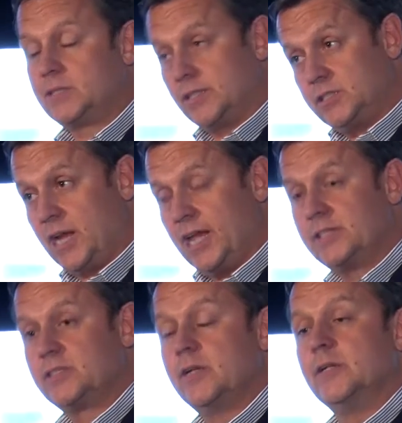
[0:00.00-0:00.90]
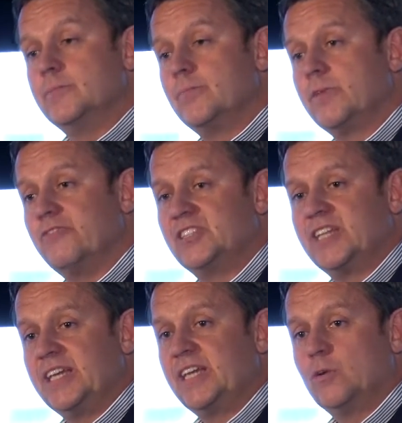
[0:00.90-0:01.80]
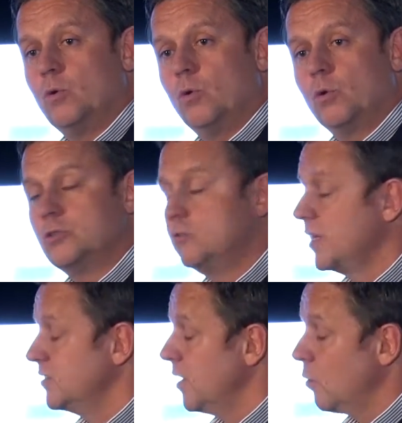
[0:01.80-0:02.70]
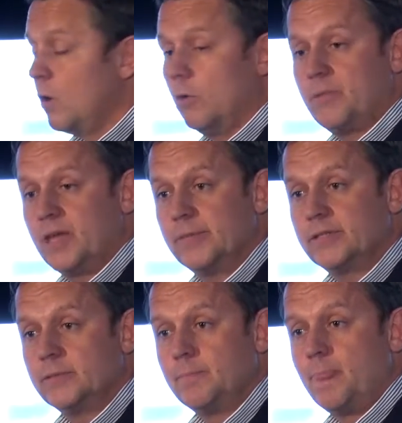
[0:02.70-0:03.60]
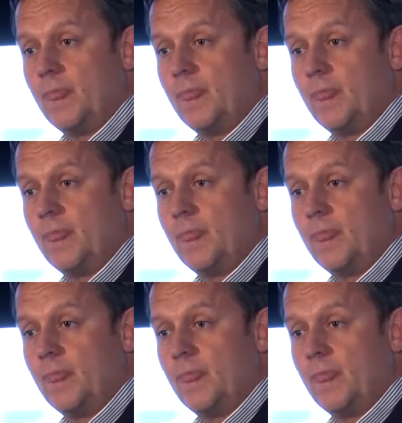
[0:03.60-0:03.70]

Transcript: such as fatigue or drugs and alcohol impairment.